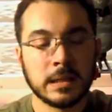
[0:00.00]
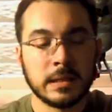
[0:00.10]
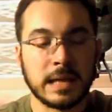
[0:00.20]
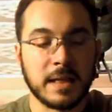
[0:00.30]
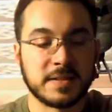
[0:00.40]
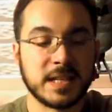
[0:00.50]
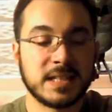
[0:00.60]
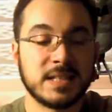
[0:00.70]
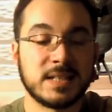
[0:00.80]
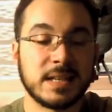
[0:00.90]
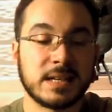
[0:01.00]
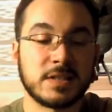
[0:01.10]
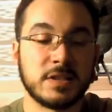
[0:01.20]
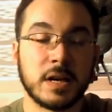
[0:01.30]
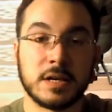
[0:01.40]
Now, the 66
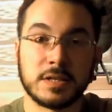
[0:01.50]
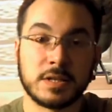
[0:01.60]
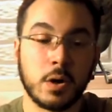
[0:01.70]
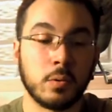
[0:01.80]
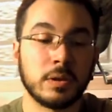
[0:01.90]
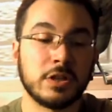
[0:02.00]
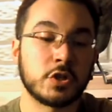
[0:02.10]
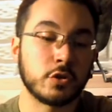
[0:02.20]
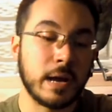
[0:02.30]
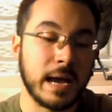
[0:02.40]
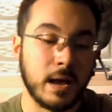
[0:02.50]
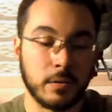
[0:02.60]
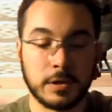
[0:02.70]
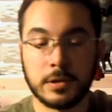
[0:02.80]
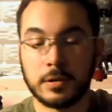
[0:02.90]
does only
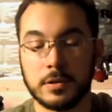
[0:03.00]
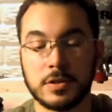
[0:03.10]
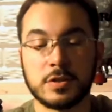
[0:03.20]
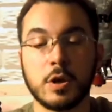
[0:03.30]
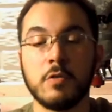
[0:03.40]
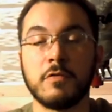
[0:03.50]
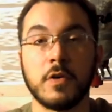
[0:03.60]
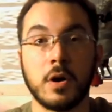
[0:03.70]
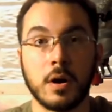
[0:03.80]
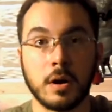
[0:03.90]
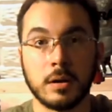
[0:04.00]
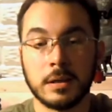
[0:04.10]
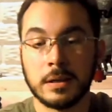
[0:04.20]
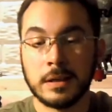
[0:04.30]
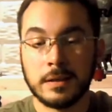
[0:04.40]
shroud, so far,
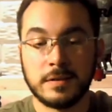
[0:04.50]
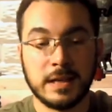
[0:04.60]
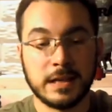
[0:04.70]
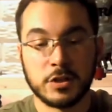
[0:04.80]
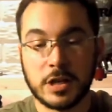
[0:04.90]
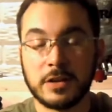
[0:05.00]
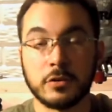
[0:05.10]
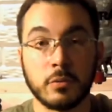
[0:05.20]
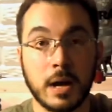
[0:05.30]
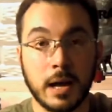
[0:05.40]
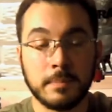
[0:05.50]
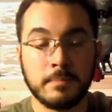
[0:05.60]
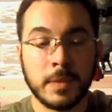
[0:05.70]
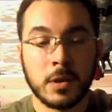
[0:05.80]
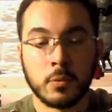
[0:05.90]
the ejector rod,
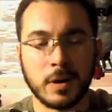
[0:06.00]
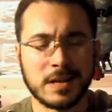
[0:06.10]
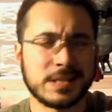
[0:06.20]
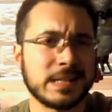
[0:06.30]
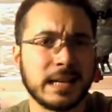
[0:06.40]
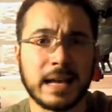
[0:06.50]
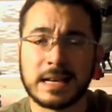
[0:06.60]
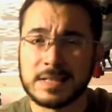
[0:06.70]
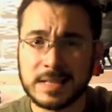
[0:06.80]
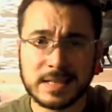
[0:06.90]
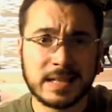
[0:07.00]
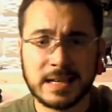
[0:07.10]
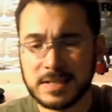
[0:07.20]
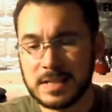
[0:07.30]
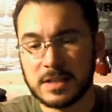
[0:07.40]
whereas say like a
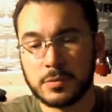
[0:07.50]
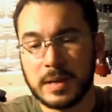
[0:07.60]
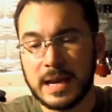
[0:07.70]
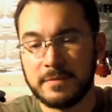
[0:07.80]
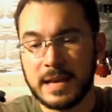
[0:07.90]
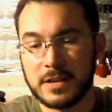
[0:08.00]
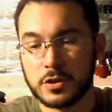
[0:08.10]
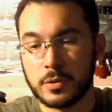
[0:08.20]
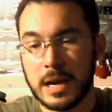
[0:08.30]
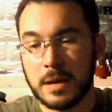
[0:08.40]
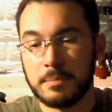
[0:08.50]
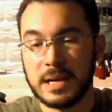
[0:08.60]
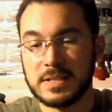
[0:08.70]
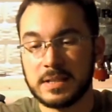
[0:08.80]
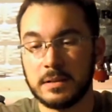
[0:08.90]
686 would have that shroud
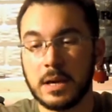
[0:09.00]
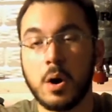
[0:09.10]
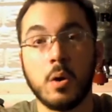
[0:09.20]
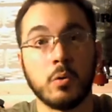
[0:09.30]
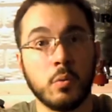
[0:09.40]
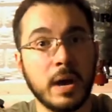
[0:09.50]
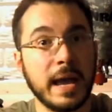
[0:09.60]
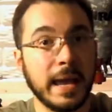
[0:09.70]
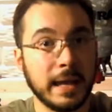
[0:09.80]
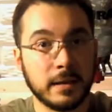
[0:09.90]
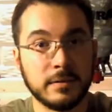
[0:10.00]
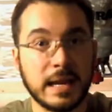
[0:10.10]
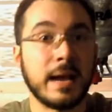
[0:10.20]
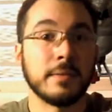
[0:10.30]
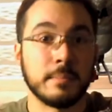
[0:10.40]
basically all the way
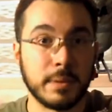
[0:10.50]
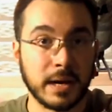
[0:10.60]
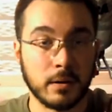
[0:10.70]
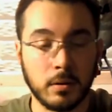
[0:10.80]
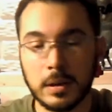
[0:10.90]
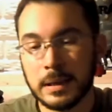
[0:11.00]
down the barrel.